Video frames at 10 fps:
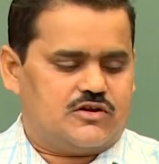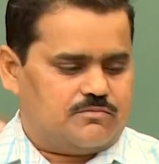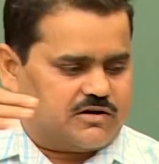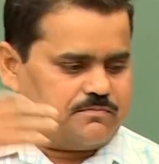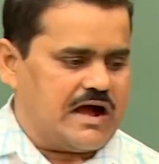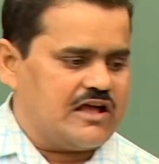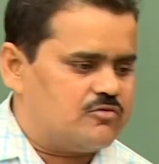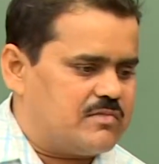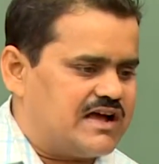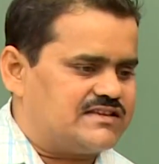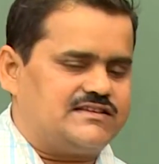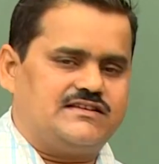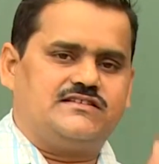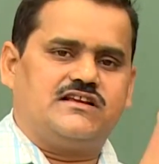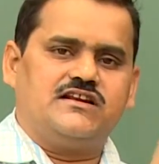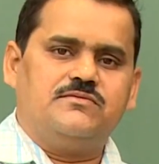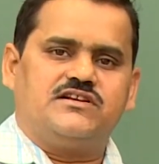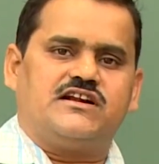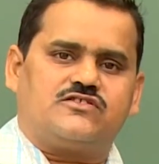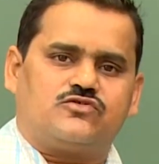But biomass is a
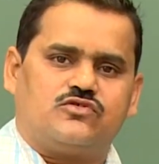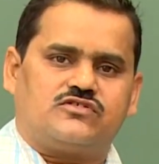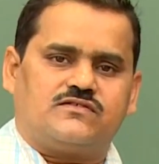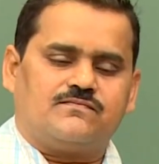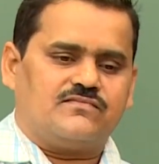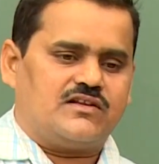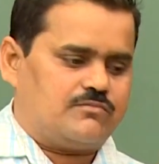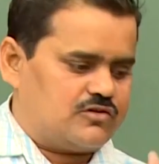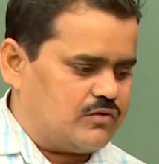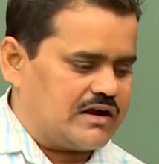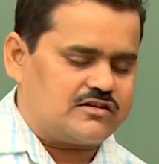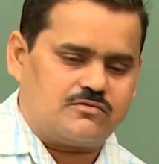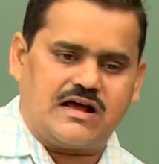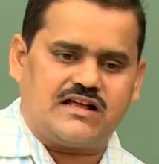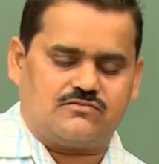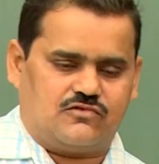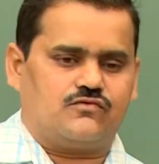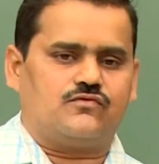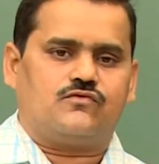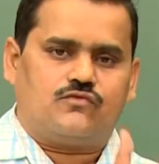limited source, but water mass,
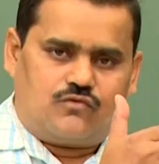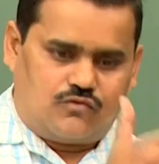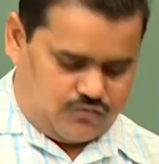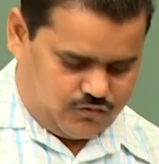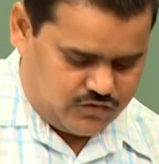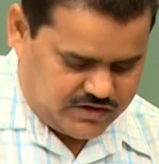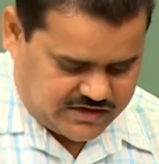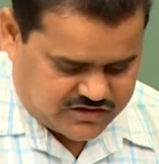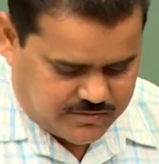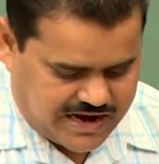in case of